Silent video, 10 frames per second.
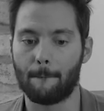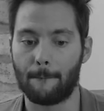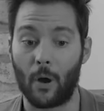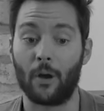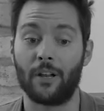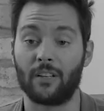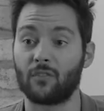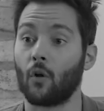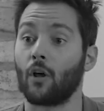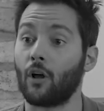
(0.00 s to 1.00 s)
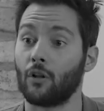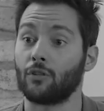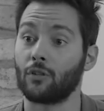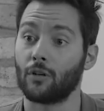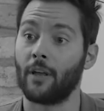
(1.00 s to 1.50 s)
party at Soul
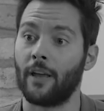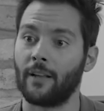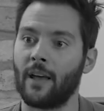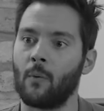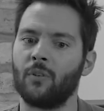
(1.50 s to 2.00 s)
Culture. Like that